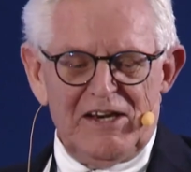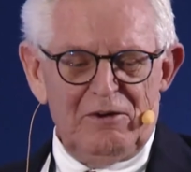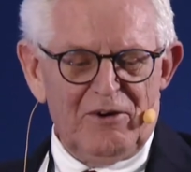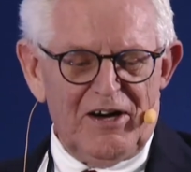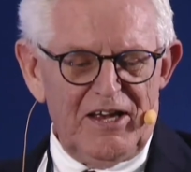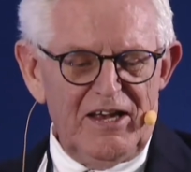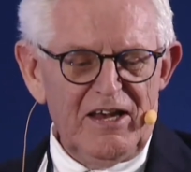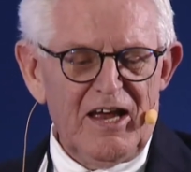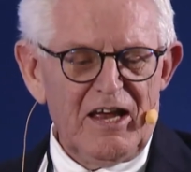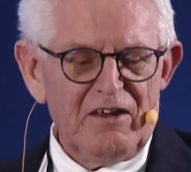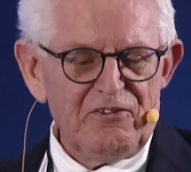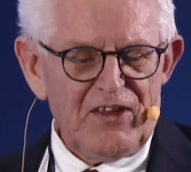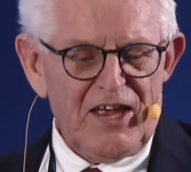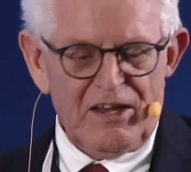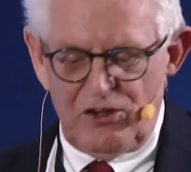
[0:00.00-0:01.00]
you anyway,
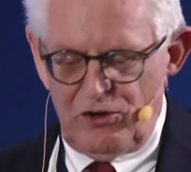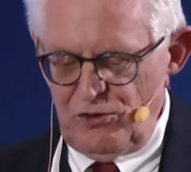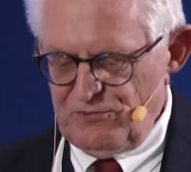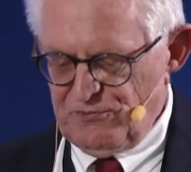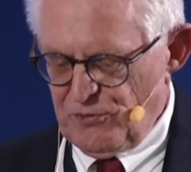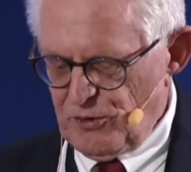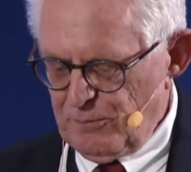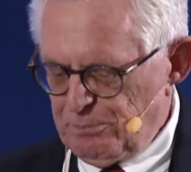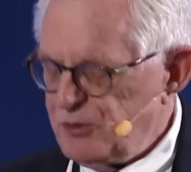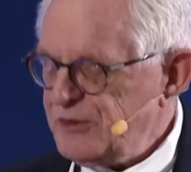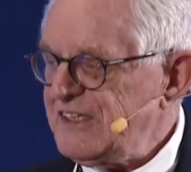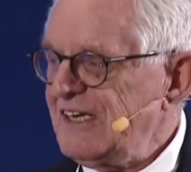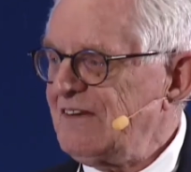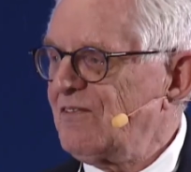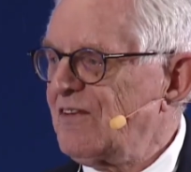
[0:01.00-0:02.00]
and thank you for
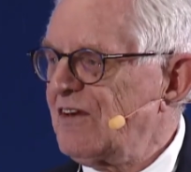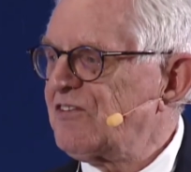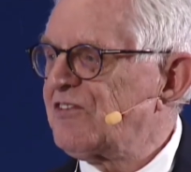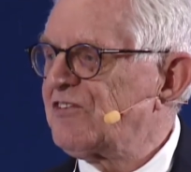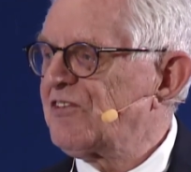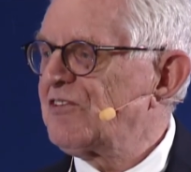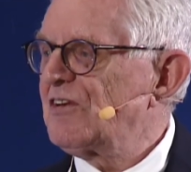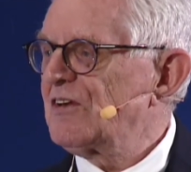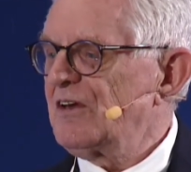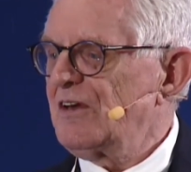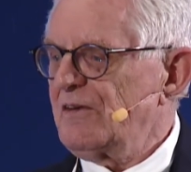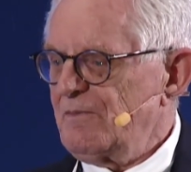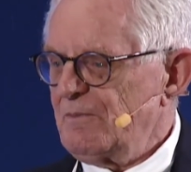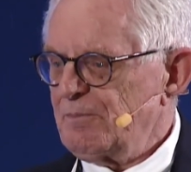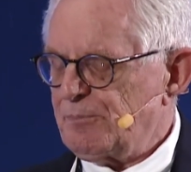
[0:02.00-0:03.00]
putting this
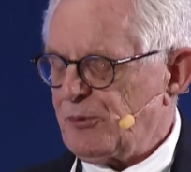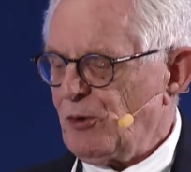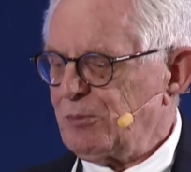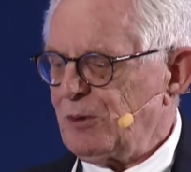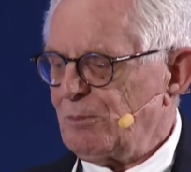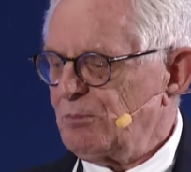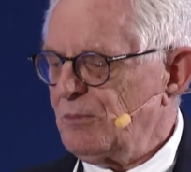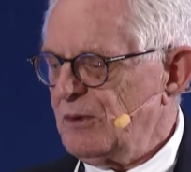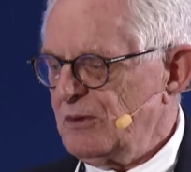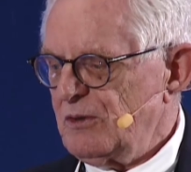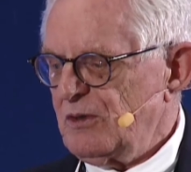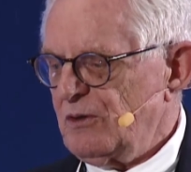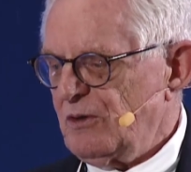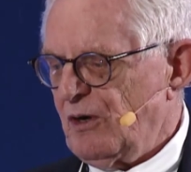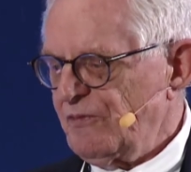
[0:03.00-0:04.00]
problem
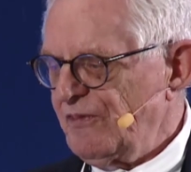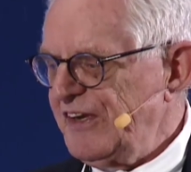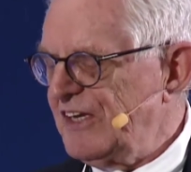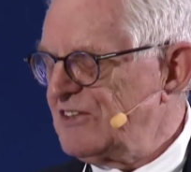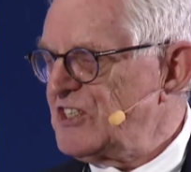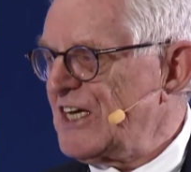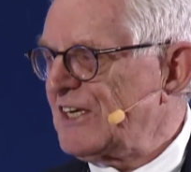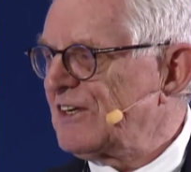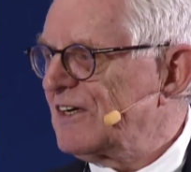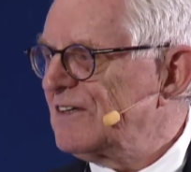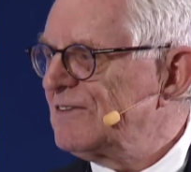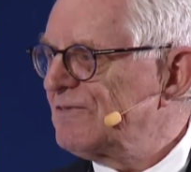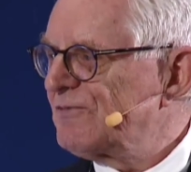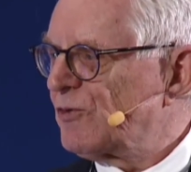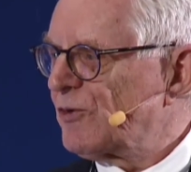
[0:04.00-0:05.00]
on the agenda